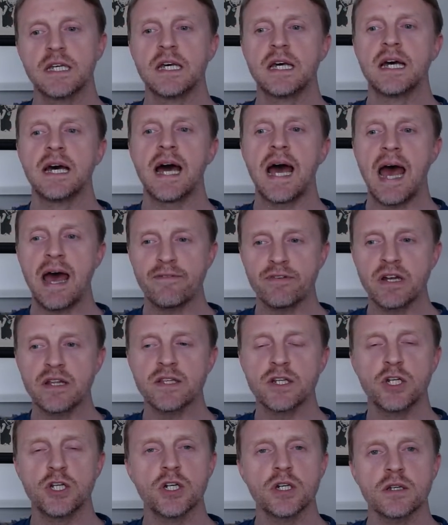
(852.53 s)
Have another
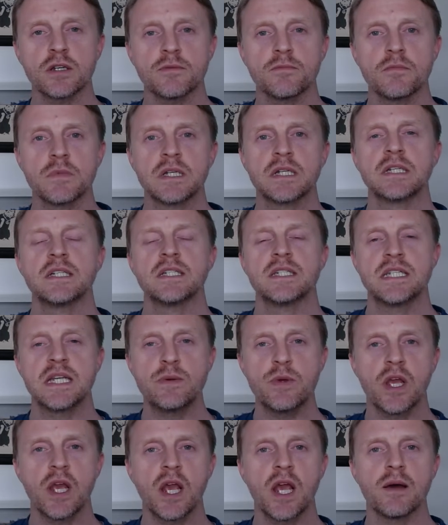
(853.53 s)
look, see if you
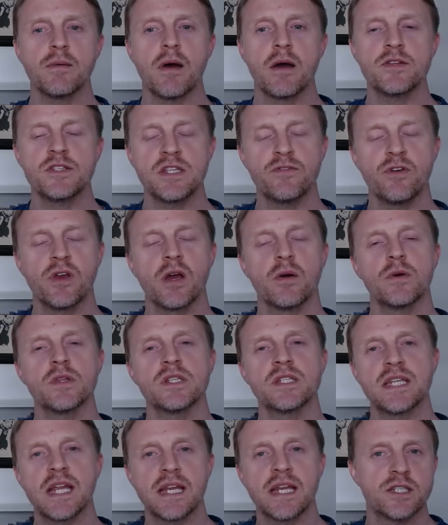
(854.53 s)
can come up with a
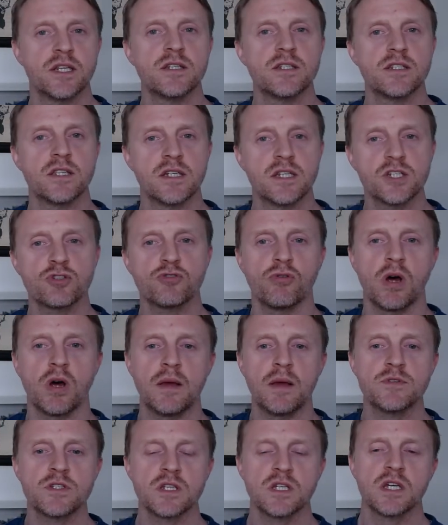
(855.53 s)
sentence that
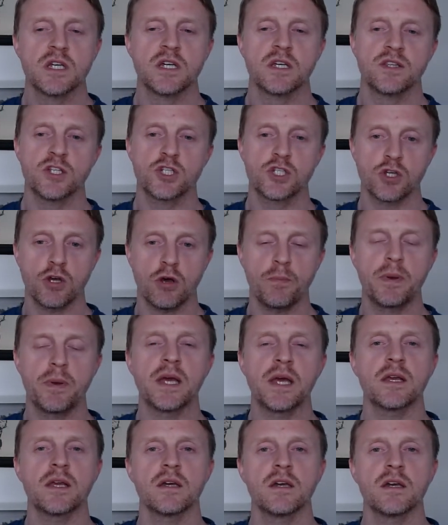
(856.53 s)
describes the
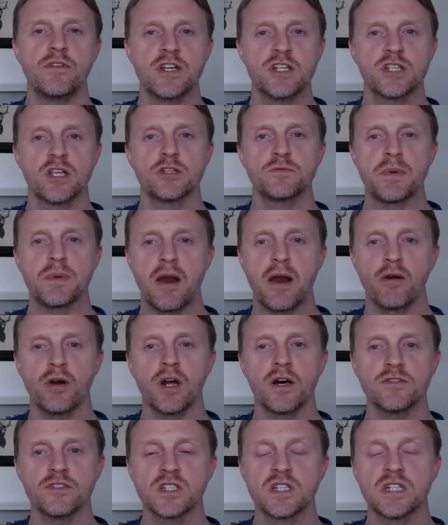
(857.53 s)
topic of each of those
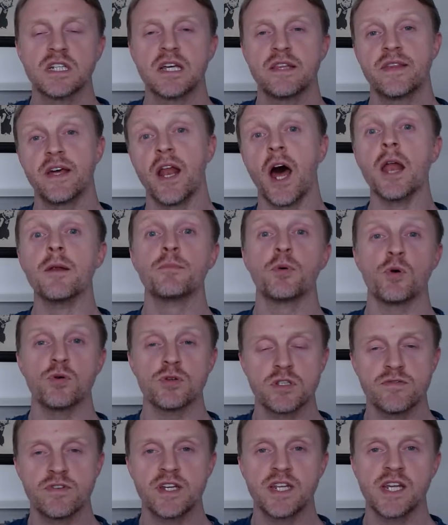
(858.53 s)
paragraphs, then unpause the
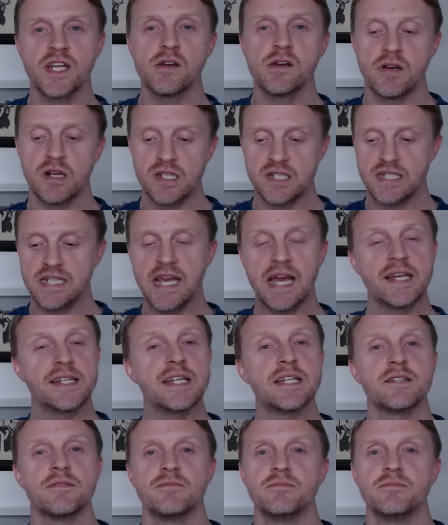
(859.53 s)
video and see how you did.